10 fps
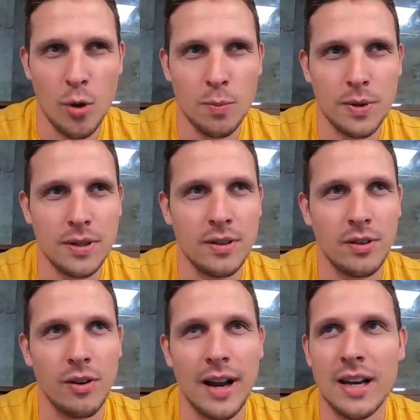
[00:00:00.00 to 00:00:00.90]
opened
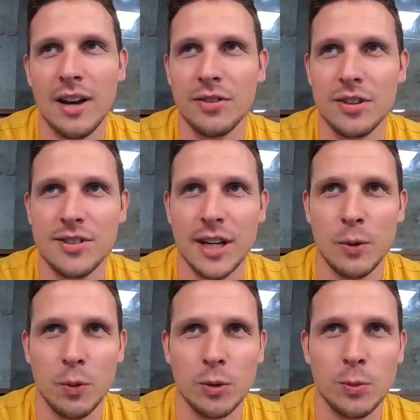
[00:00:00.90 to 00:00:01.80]
right after the
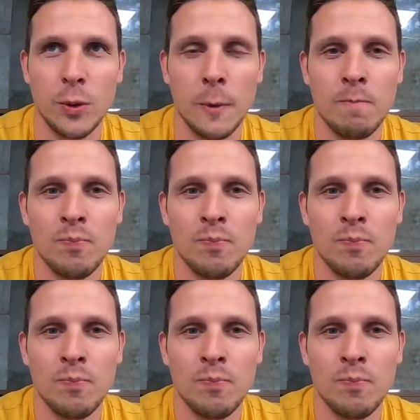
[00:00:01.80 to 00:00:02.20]
Second World War.